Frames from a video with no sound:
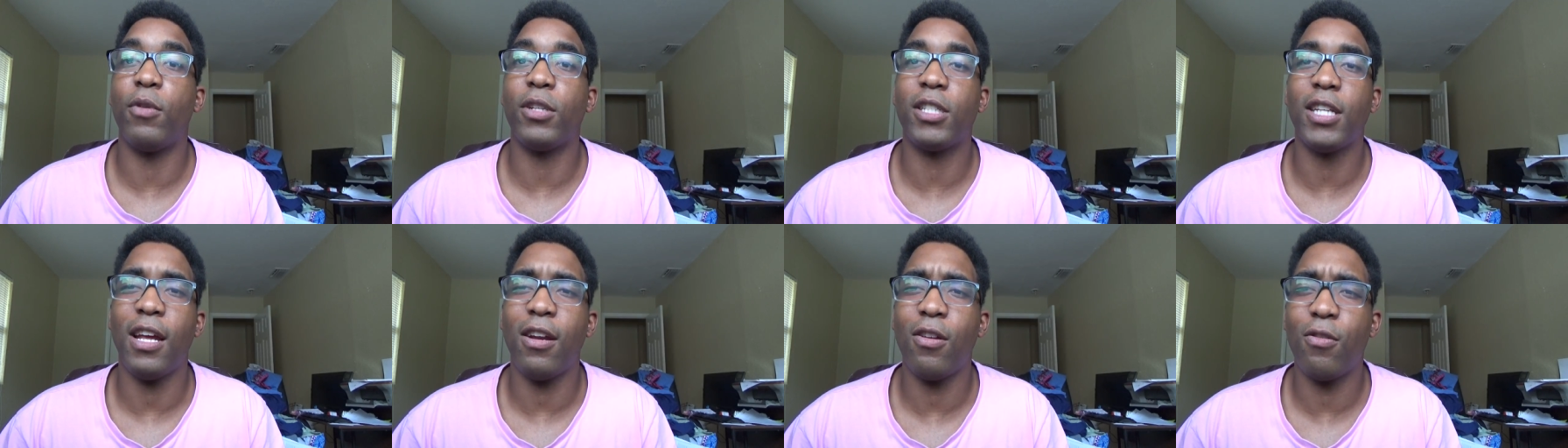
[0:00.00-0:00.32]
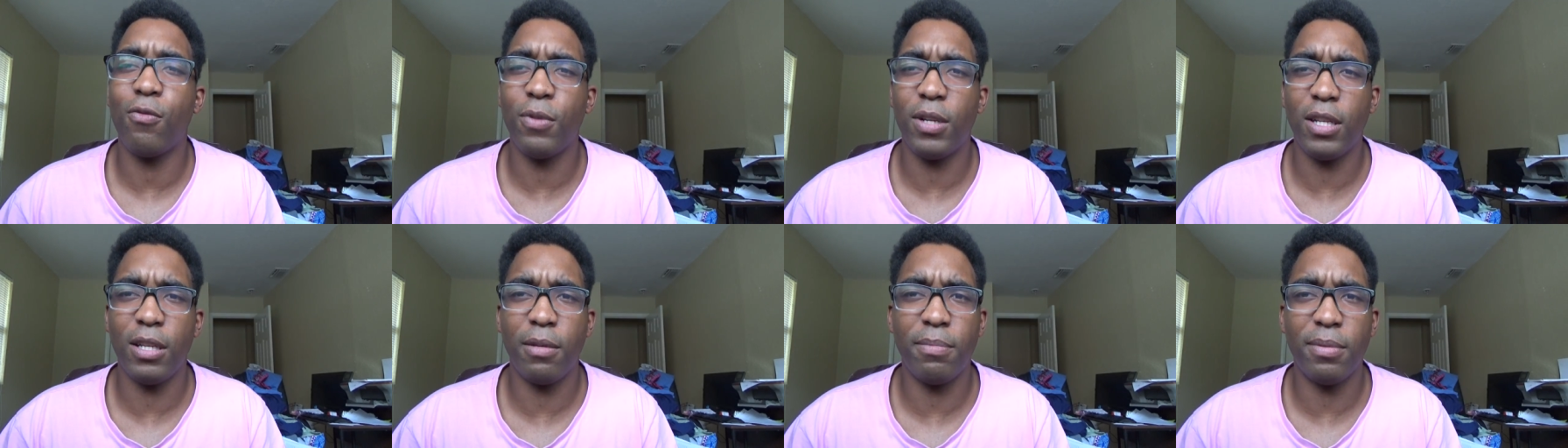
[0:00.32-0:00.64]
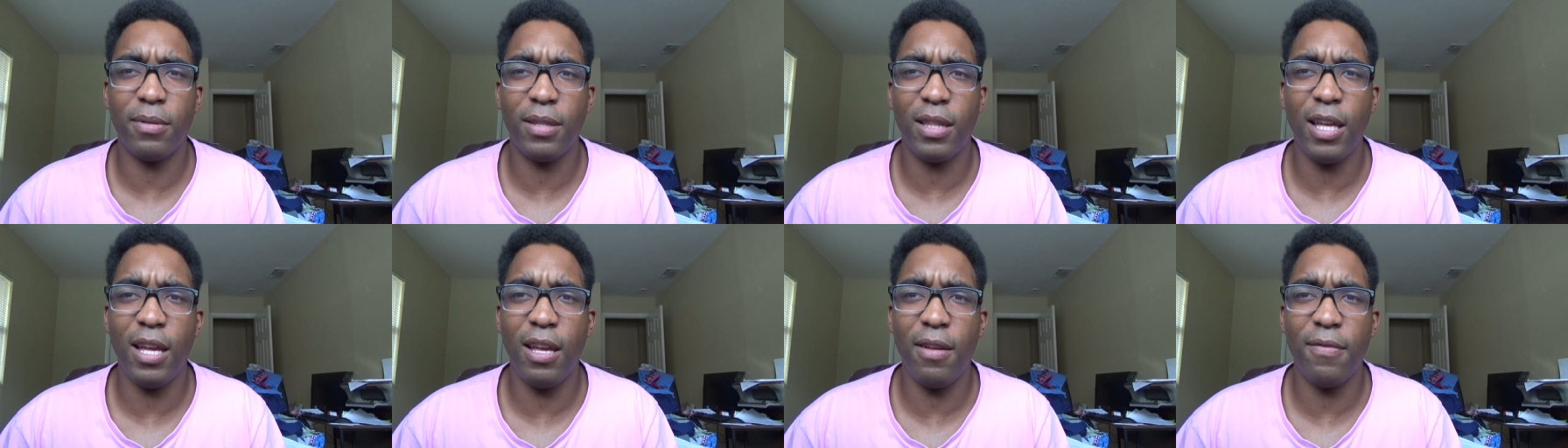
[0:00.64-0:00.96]
which I don't really
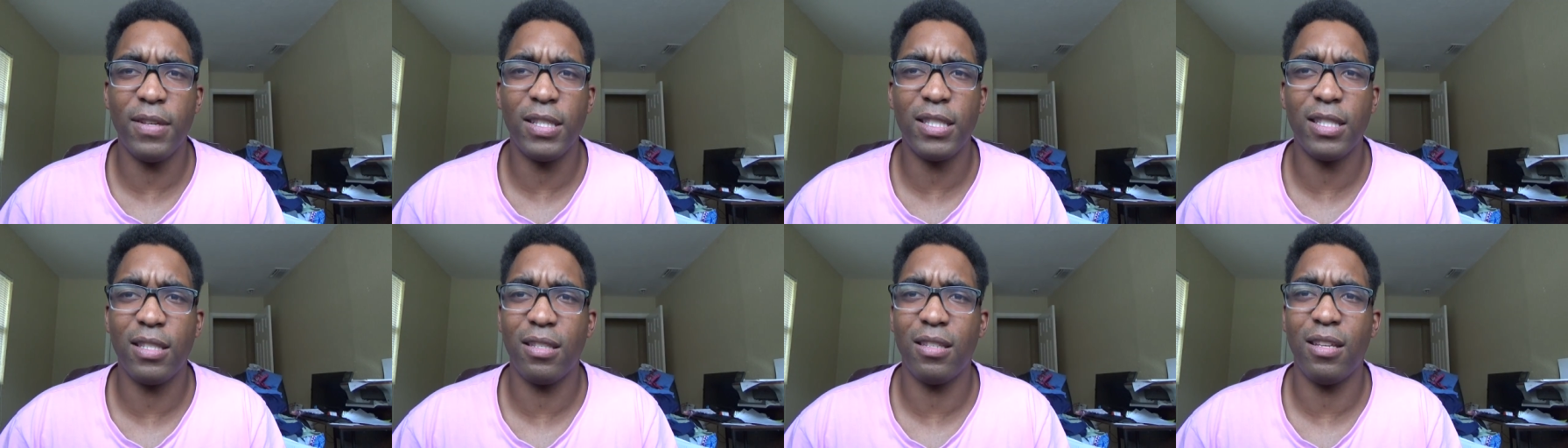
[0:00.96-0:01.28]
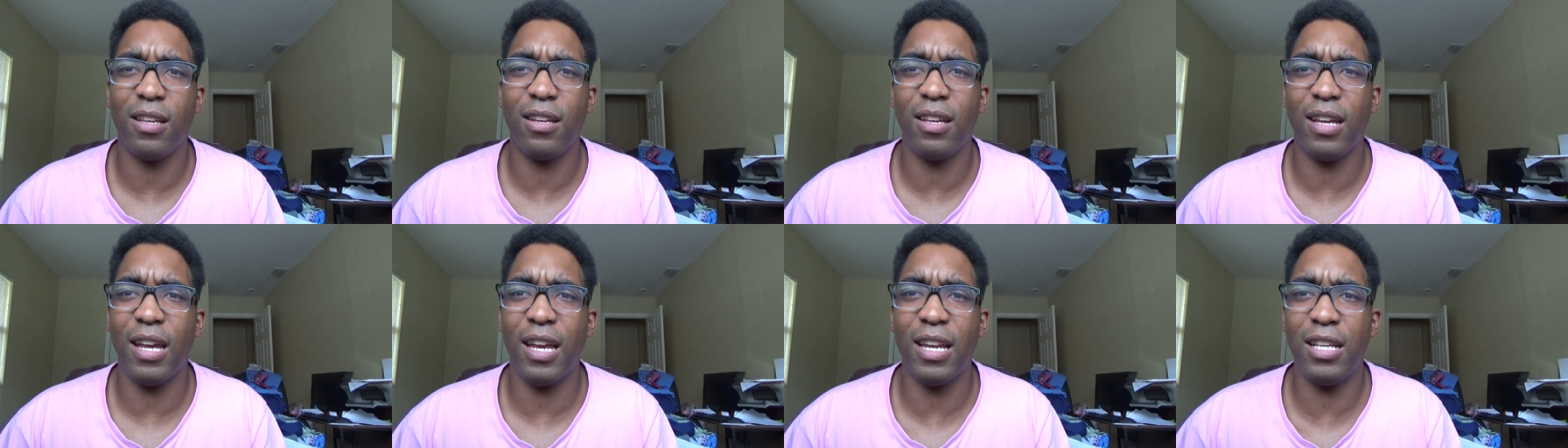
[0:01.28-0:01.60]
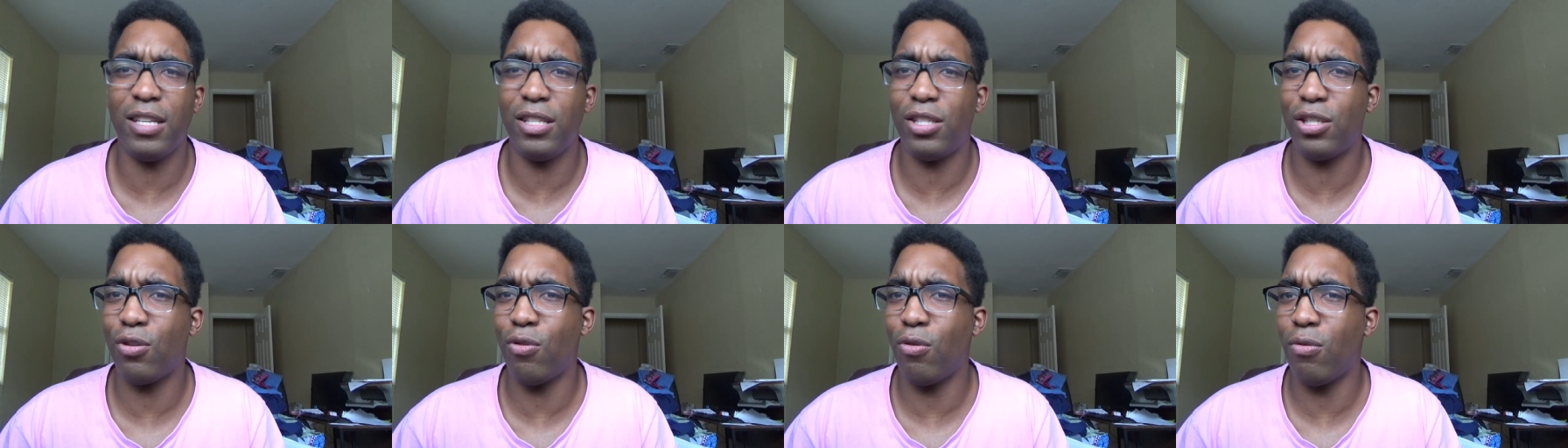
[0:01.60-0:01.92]
believe is
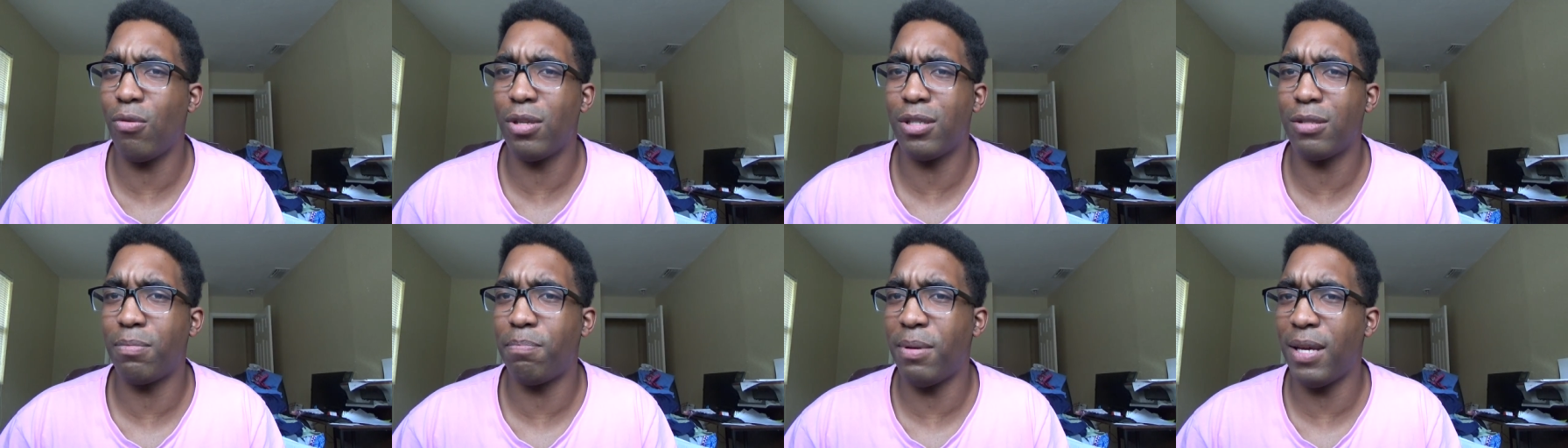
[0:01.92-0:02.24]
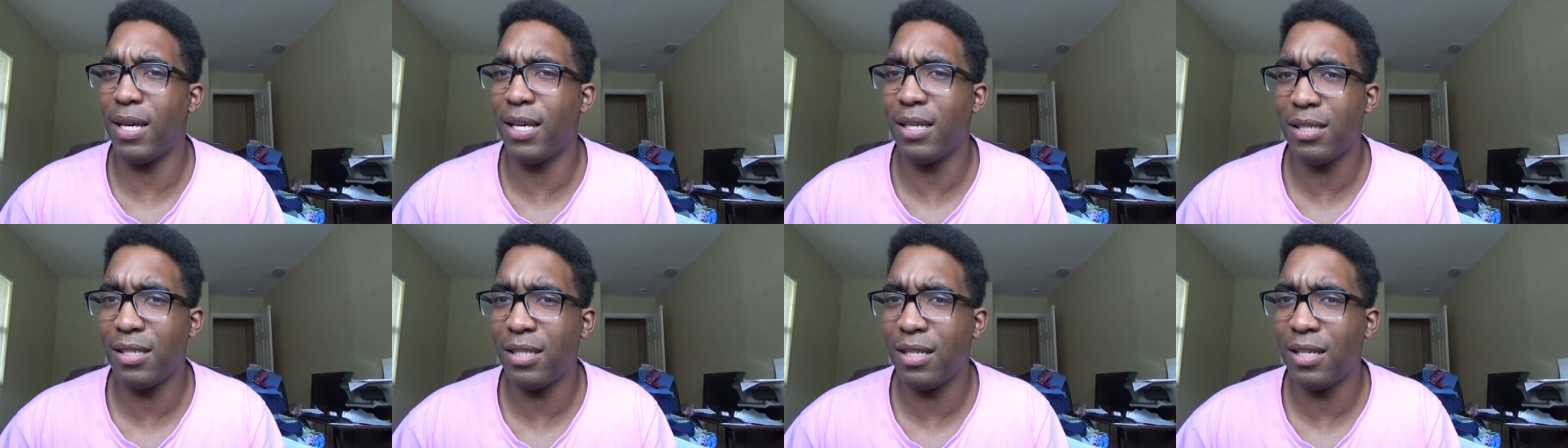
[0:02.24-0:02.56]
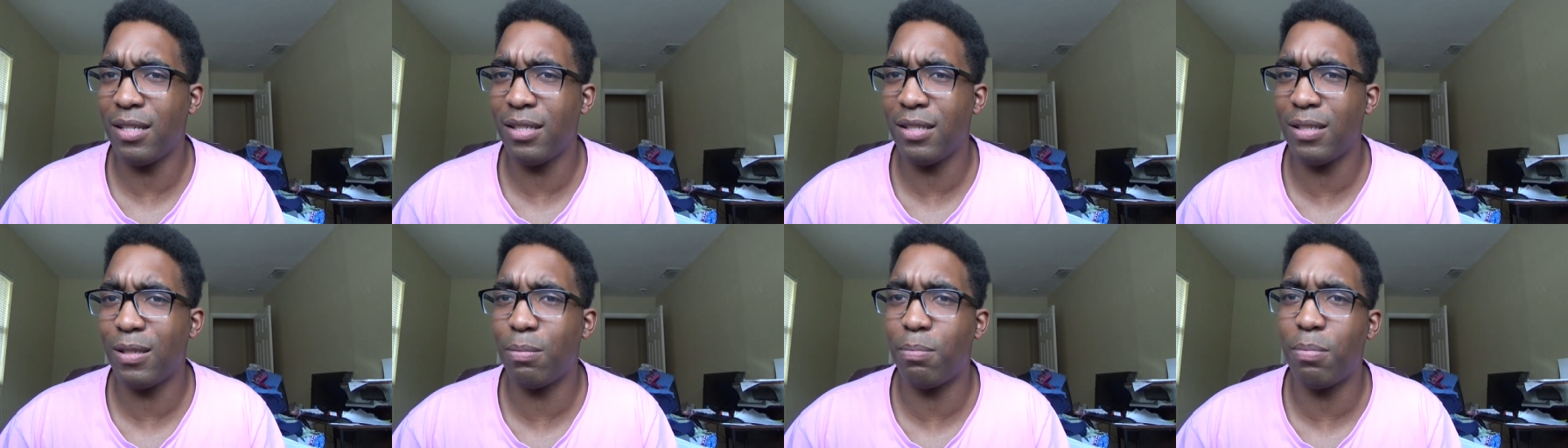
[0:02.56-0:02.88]
any school's
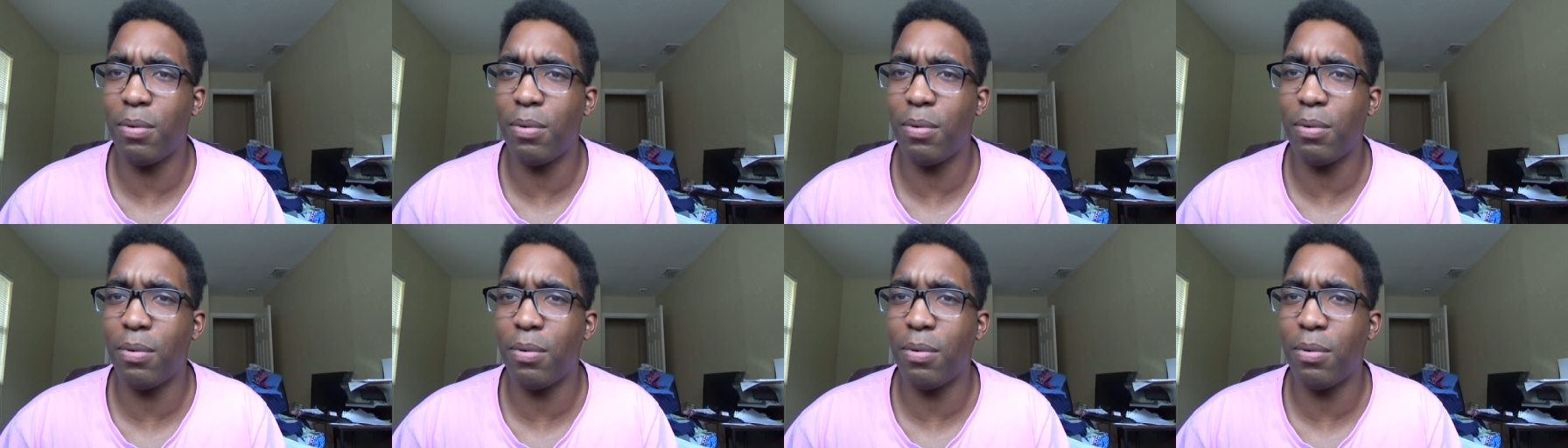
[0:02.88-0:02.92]
business.